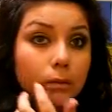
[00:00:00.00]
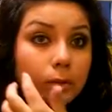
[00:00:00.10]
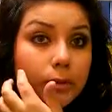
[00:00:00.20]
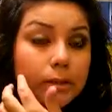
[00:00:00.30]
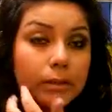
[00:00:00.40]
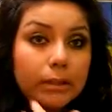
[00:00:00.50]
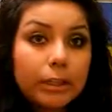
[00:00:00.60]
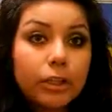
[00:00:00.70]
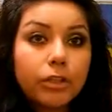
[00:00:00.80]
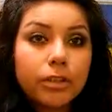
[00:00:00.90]
the reason
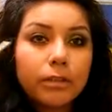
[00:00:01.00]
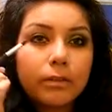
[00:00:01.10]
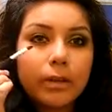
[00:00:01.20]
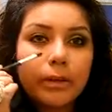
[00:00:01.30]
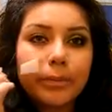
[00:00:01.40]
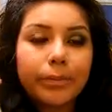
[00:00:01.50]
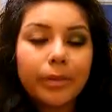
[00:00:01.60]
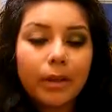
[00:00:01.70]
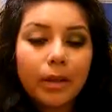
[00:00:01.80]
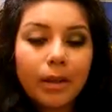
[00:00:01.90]
you should have
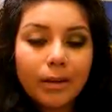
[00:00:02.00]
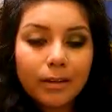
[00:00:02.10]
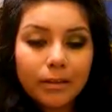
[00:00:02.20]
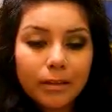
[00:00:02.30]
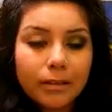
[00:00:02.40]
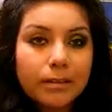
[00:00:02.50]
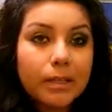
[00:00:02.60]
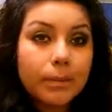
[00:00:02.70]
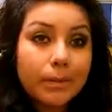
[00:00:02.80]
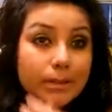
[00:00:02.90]
another good tip